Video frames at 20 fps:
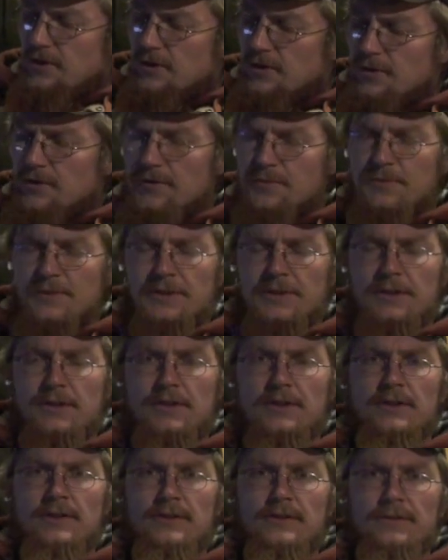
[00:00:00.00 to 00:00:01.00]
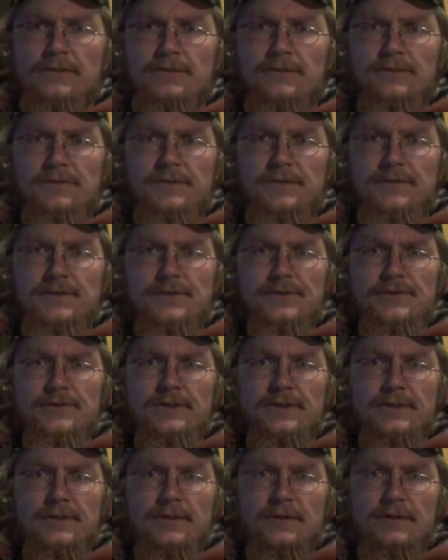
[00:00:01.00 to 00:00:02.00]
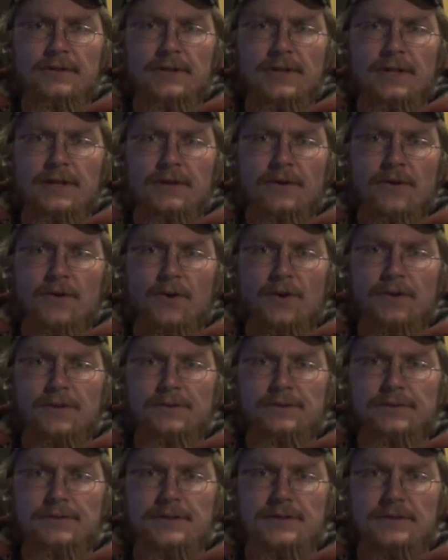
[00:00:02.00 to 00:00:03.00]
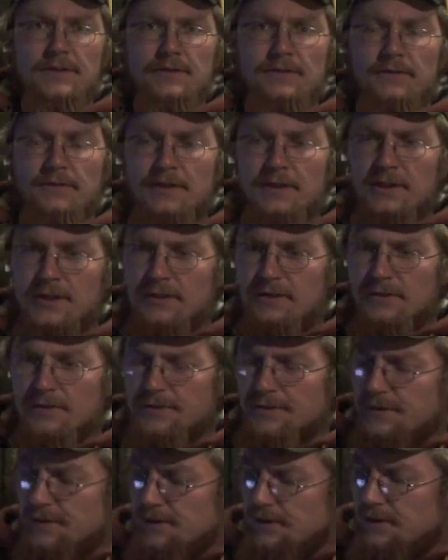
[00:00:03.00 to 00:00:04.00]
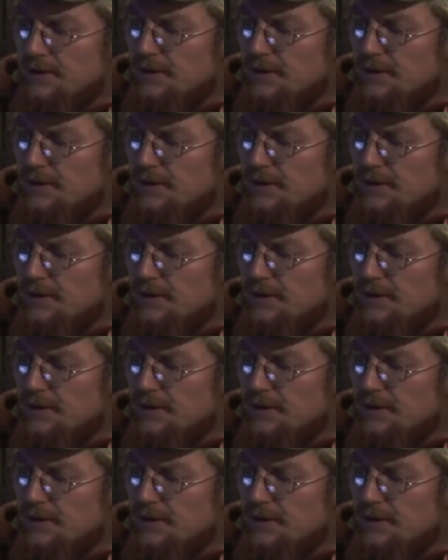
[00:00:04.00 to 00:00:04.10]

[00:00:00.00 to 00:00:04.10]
home and, you know, do the usual, go get a Hortons and, you know, the